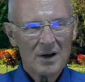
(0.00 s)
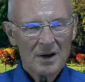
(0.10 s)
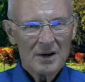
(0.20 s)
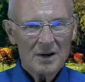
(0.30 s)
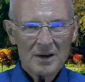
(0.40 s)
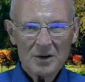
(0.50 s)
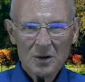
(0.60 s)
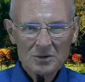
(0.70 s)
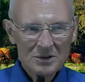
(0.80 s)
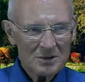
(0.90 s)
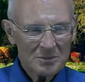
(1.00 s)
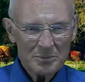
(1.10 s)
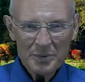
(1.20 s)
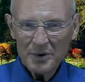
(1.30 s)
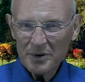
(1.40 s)
Yeah, you know,
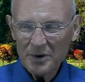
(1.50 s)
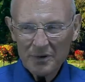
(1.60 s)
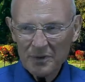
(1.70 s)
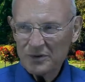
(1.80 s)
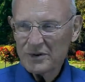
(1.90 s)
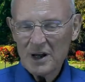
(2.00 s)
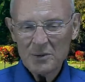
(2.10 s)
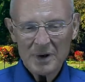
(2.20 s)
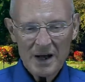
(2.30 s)
beautiful scenery.